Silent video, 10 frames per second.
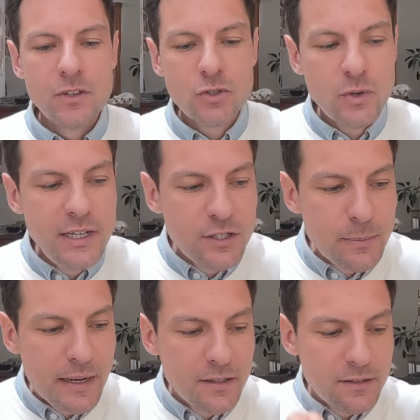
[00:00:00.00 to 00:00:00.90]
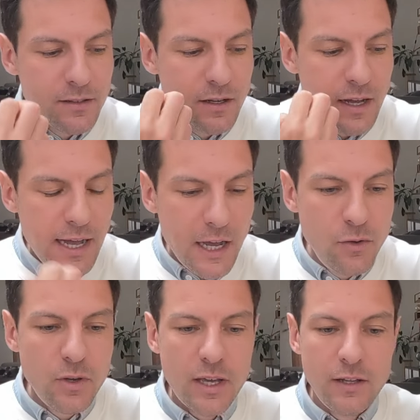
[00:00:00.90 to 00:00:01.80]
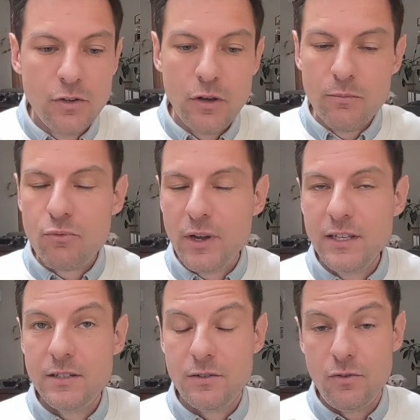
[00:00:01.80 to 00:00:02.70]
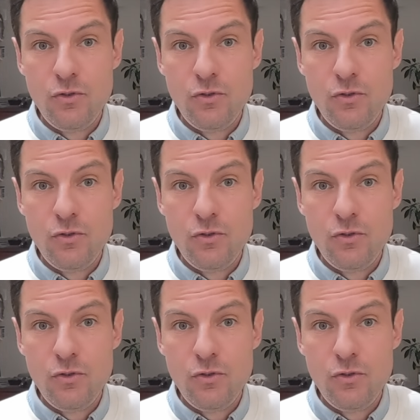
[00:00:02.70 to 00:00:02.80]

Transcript: So it's about how you can embrace